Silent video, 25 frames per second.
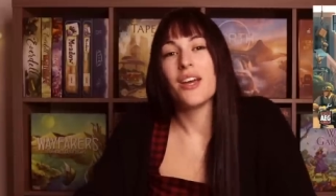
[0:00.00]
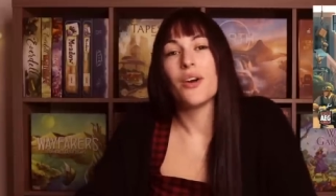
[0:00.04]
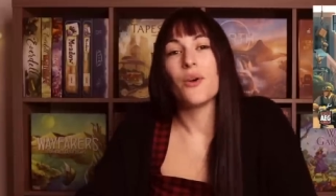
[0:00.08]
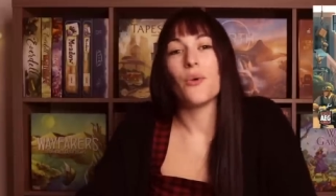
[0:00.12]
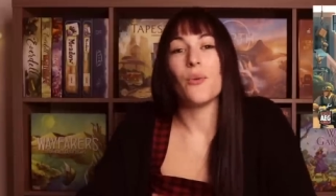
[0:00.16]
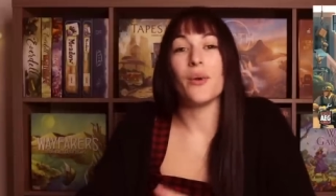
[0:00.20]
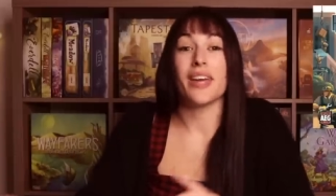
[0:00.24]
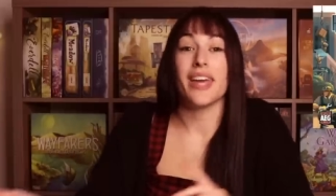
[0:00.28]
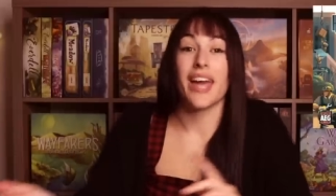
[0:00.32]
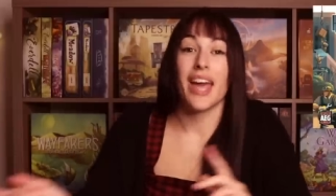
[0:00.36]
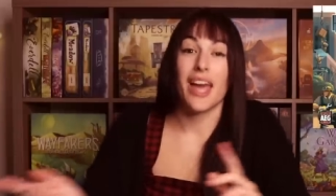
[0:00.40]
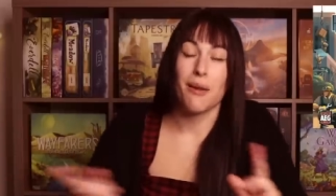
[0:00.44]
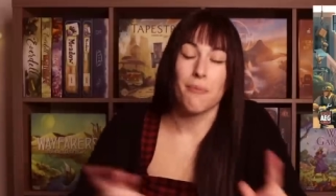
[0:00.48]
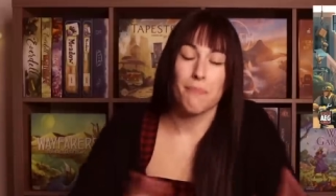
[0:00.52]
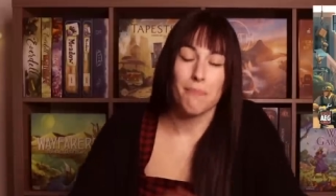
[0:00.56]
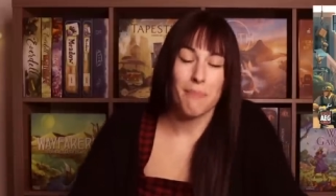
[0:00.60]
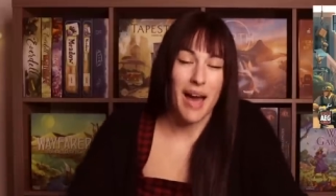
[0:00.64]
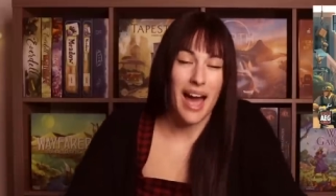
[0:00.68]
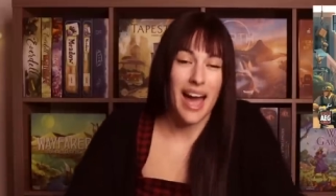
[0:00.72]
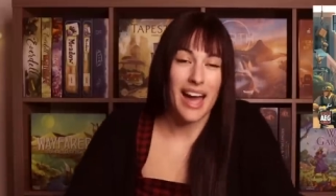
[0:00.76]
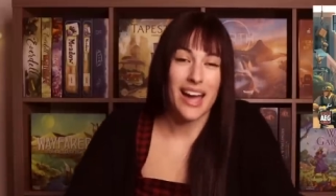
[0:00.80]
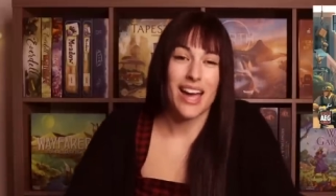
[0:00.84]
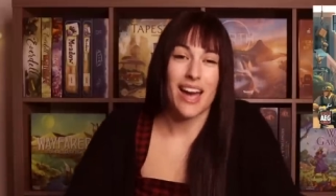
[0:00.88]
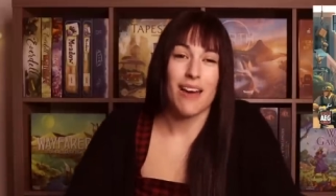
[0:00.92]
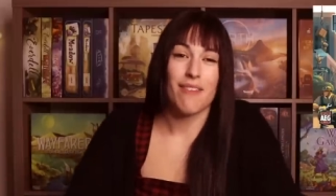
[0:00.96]
We came
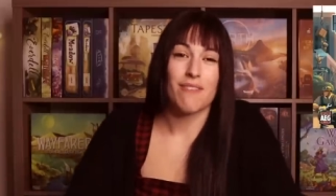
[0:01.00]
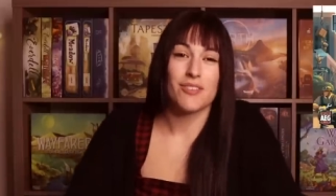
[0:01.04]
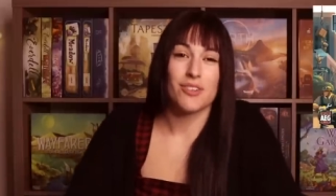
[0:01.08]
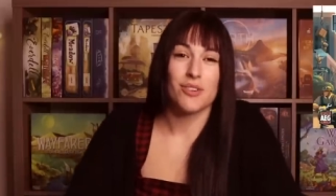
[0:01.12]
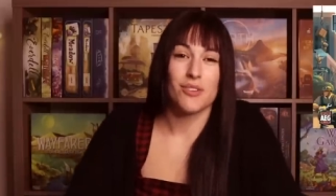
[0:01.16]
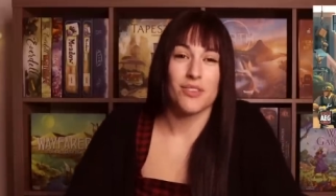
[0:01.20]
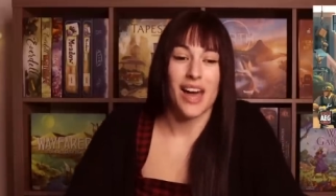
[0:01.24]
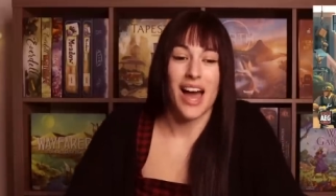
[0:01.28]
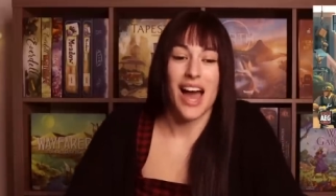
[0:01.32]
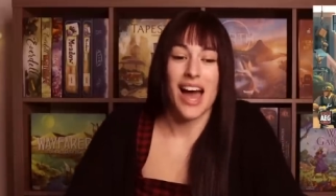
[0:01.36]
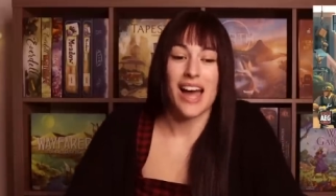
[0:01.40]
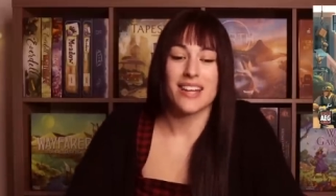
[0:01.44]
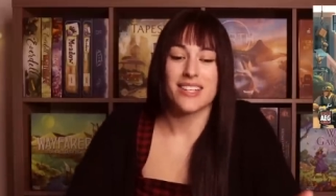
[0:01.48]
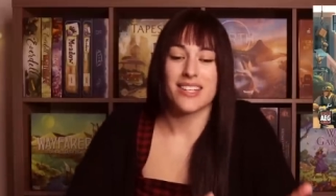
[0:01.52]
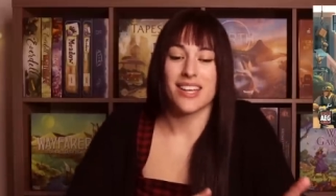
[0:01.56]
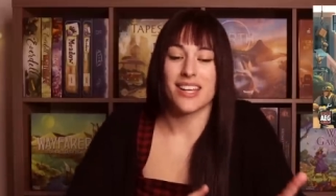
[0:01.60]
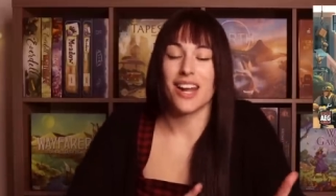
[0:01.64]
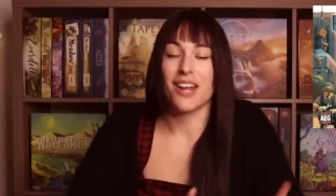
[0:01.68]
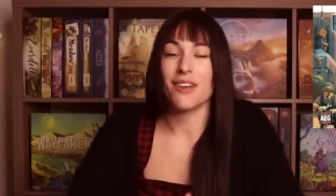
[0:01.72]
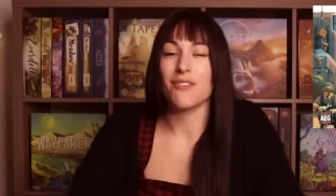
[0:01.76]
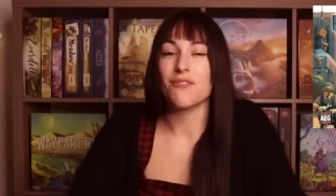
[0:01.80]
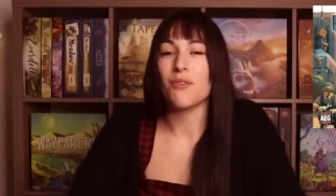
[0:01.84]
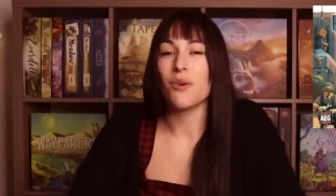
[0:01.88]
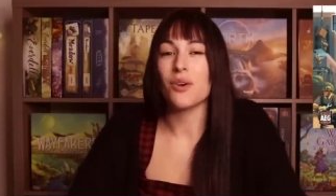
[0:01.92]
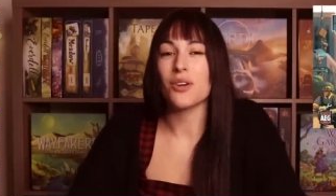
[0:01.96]
back after that, and
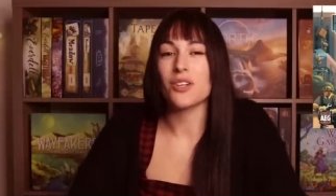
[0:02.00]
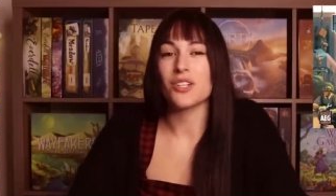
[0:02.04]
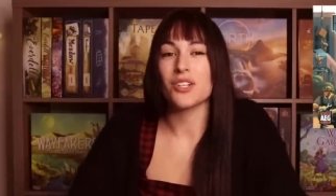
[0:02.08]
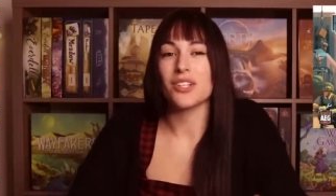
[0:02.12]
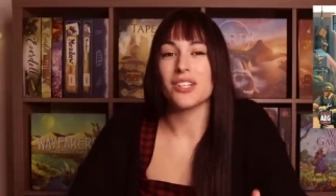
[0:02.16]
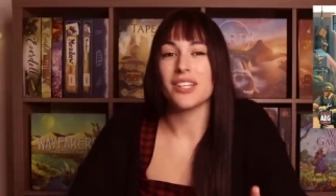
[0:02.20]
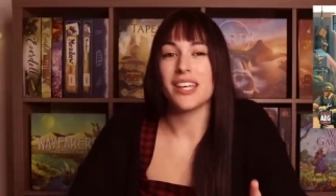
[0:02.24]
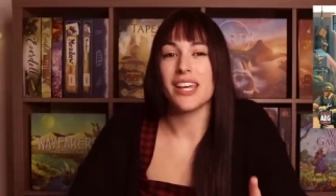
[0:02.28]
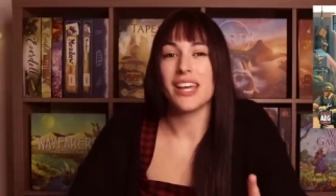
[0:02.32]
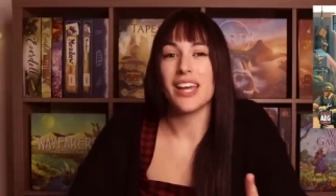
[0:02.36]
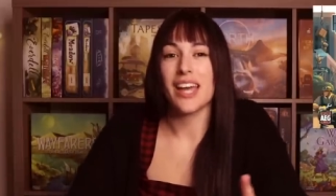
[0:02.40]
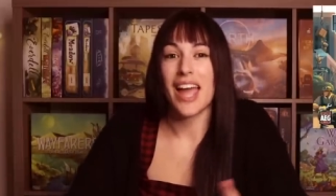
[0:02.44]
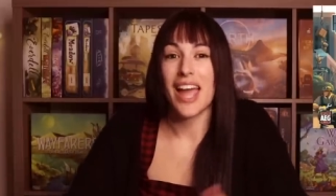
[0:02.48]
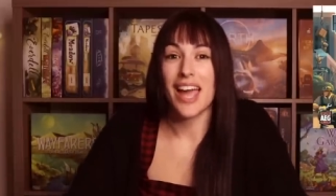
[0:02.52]
unfortunately,